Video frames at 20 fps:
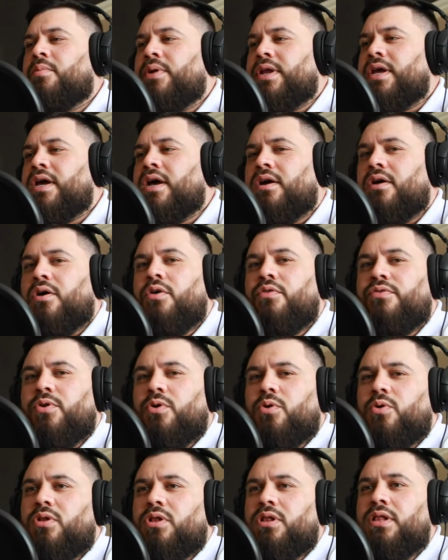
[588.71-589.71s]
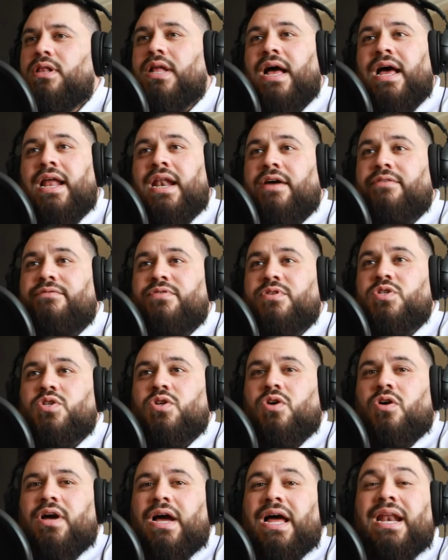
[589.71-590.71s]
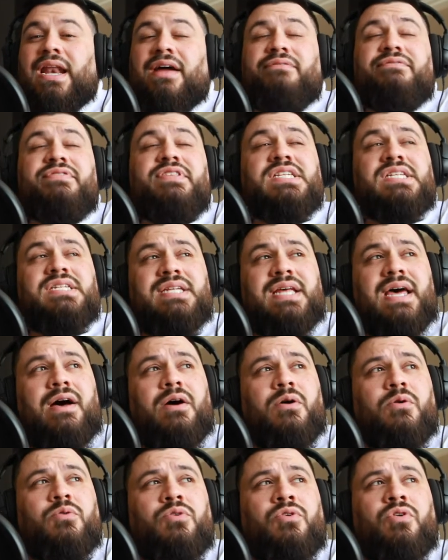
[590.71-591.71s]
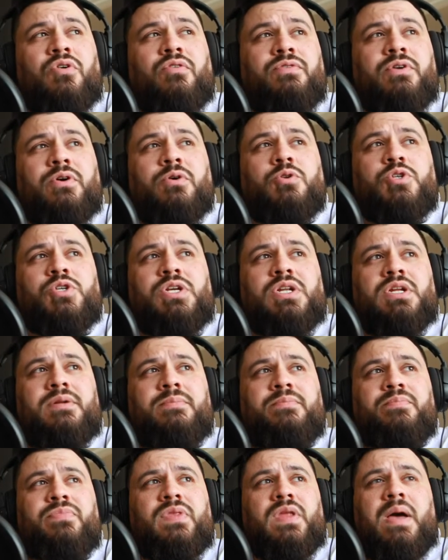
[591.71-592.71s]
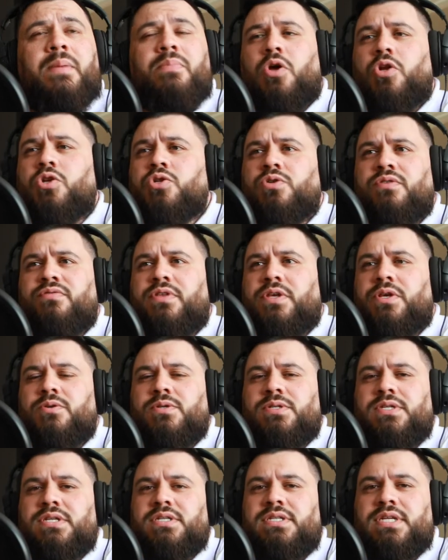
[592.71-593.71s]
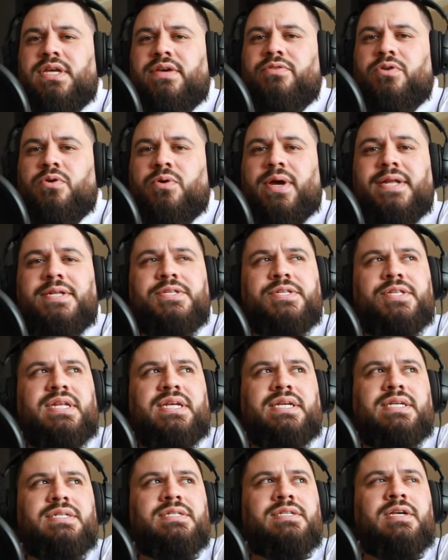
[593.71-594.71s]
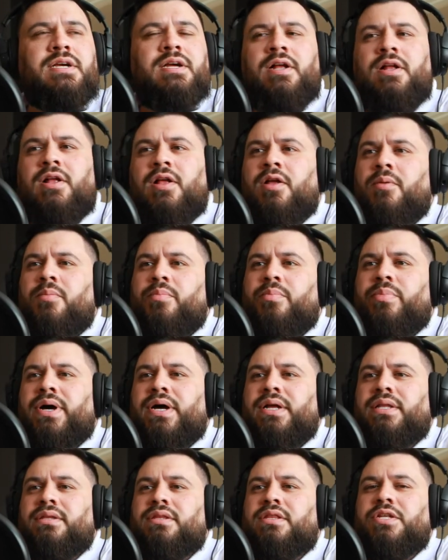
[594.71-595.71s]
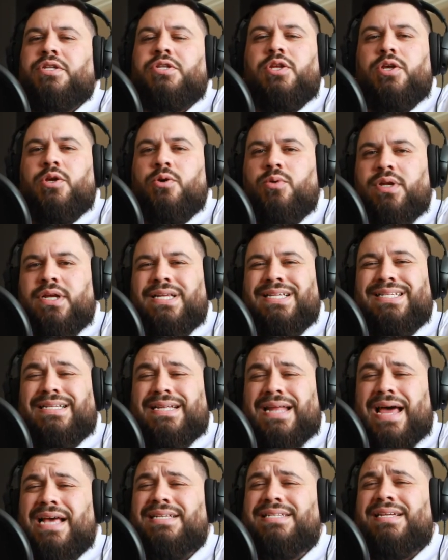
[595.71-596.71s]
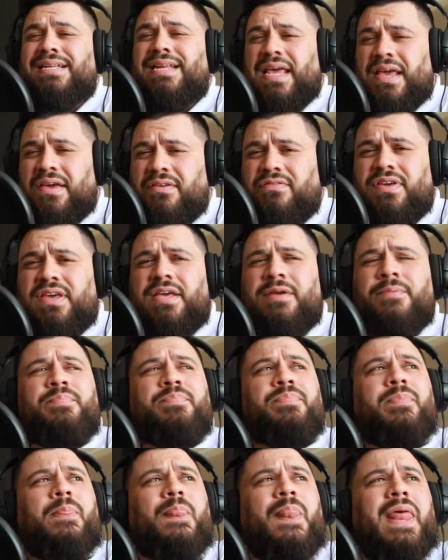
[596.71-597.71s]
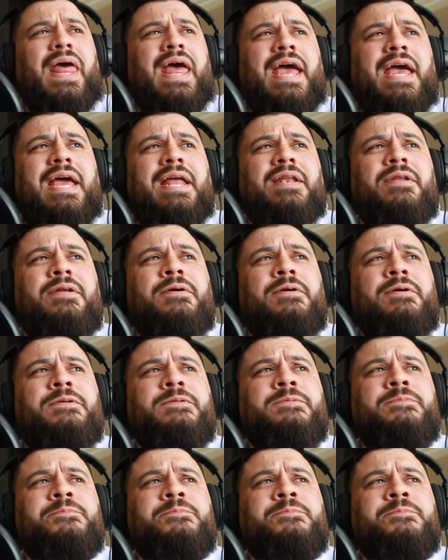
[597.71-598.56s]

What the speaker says: But yeah, overall, I love the song. I love the sound of Gojira. I'm not sure if they're using 7 or 8 strings, but the tuning is nice and heavy. And